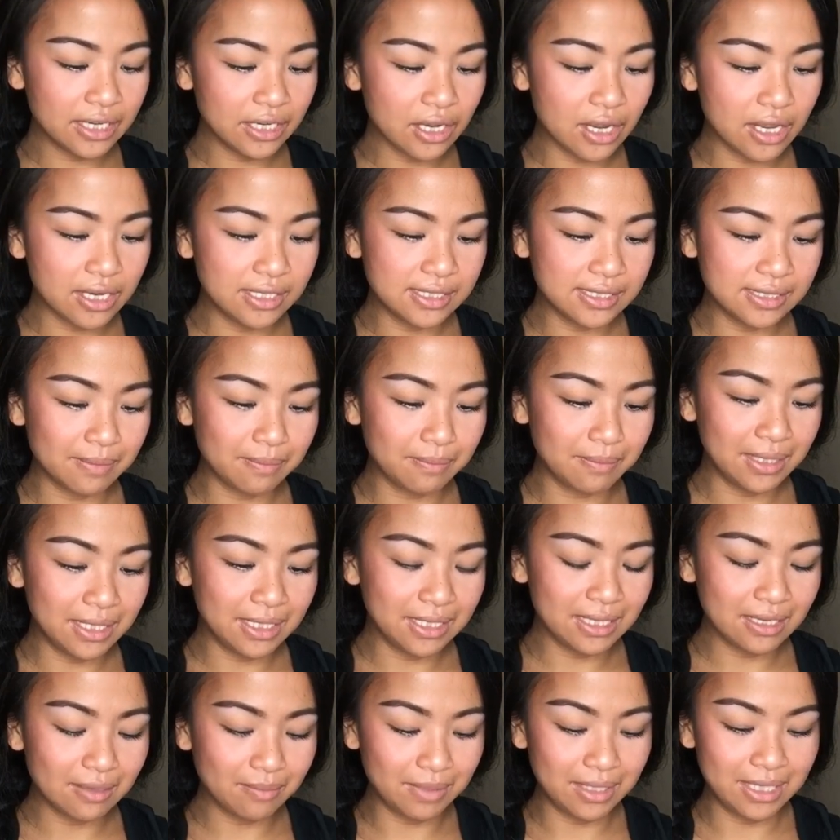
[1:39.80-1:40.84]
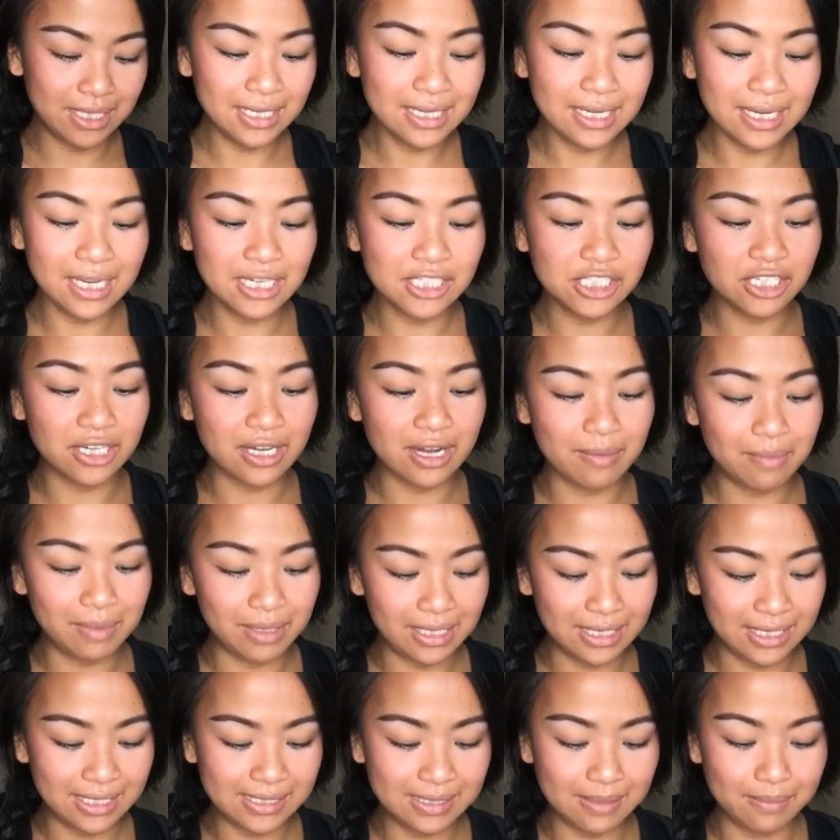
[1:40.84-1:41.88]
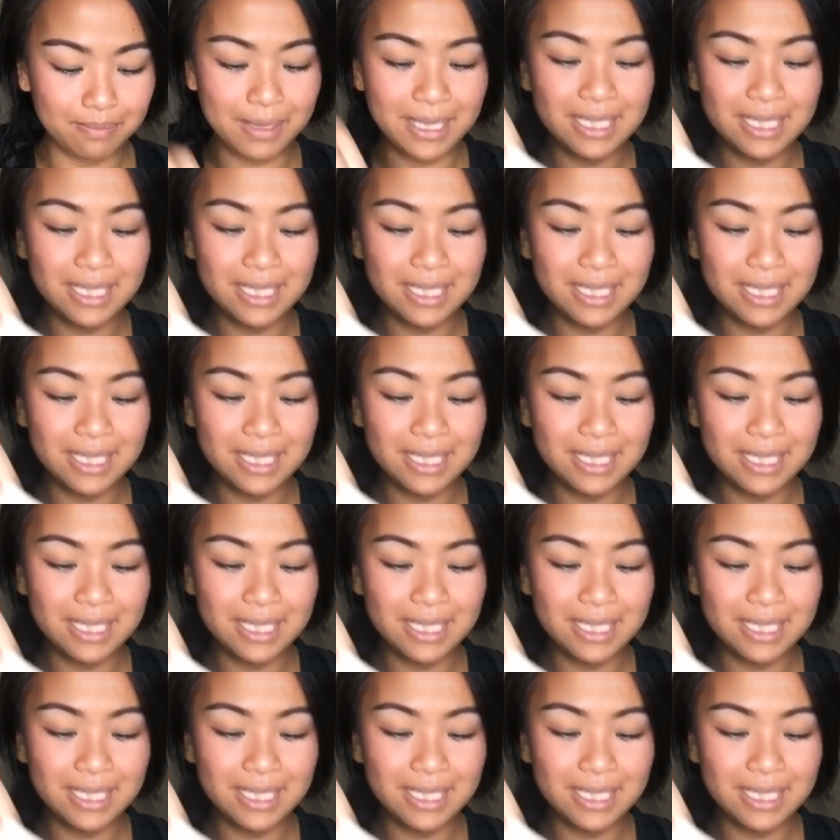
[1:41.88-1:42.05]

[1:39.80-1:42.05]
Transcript: Got is a medium in H&M. It is a